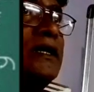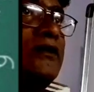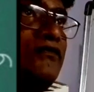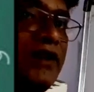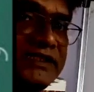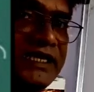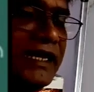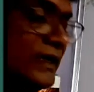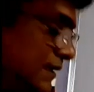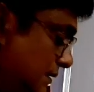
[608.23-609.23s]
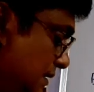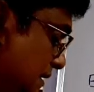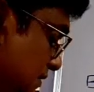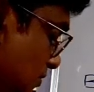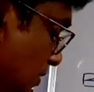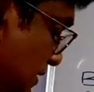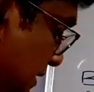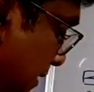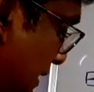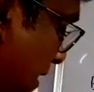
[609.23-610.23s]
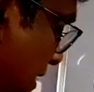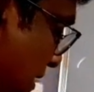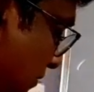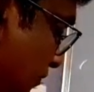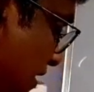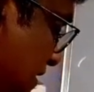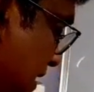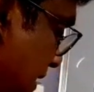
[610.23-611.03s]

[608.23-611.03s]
reflex angle. That is called as a reflex